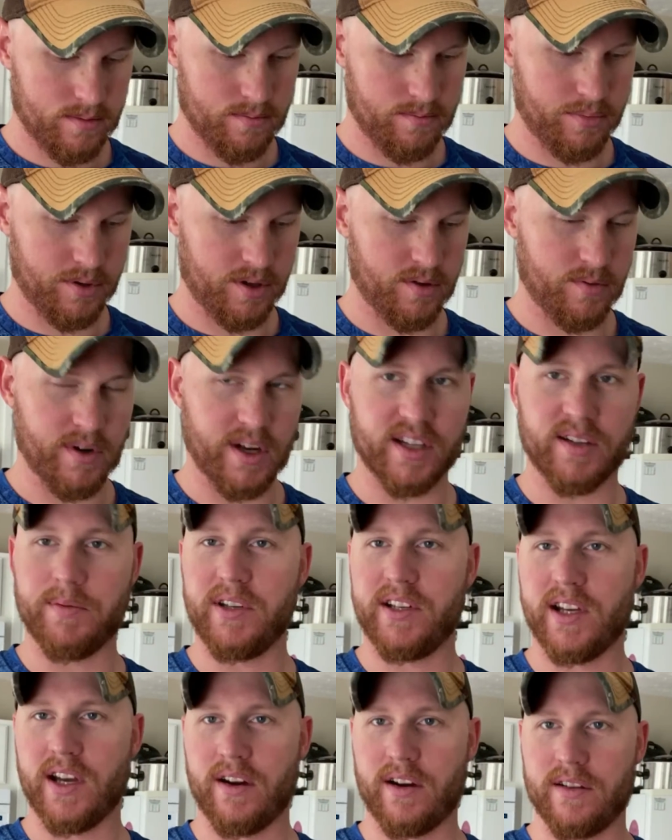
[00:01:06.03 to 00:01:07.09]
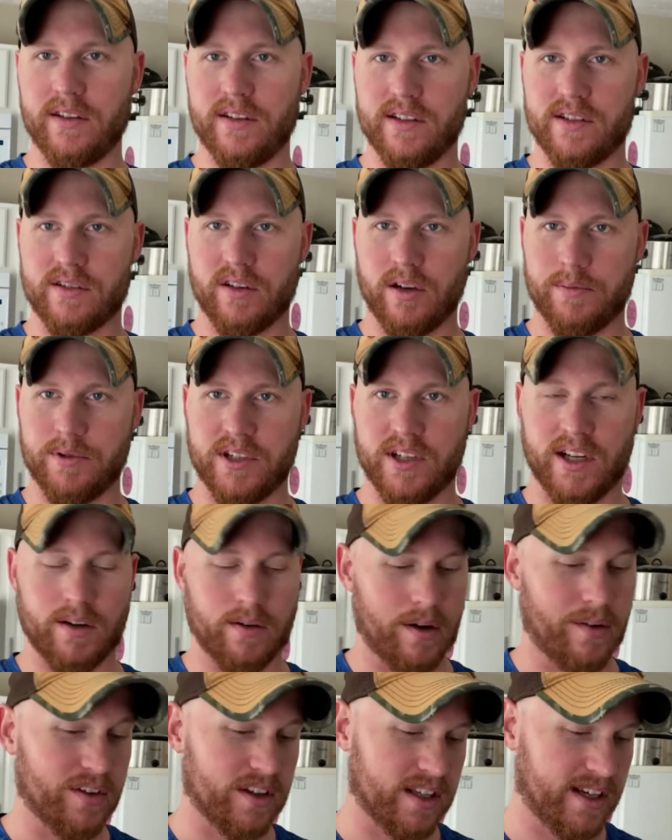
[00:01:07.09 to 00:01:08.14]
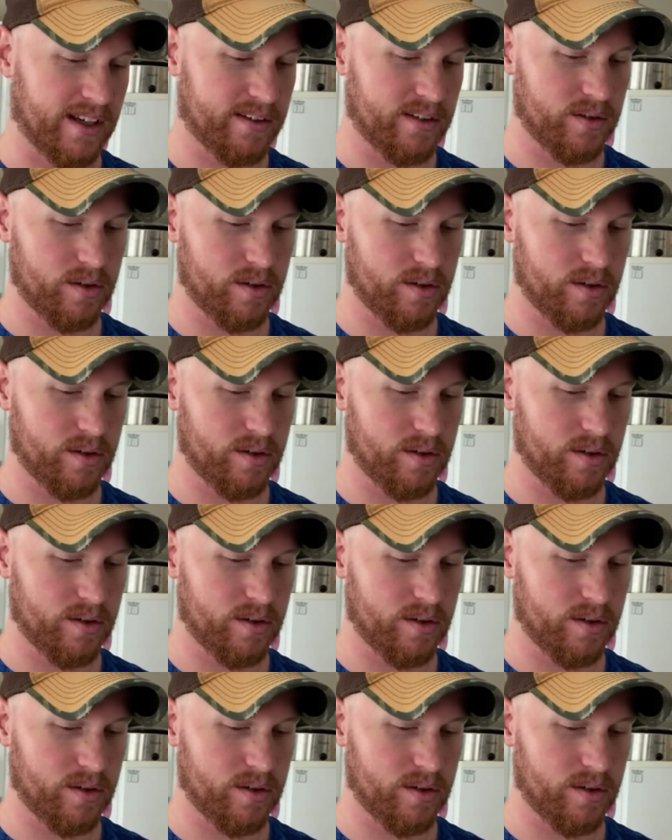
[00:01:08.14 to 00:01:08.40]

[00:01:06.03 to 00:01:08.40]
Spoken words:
Put the recipe down in the description. I don't have a link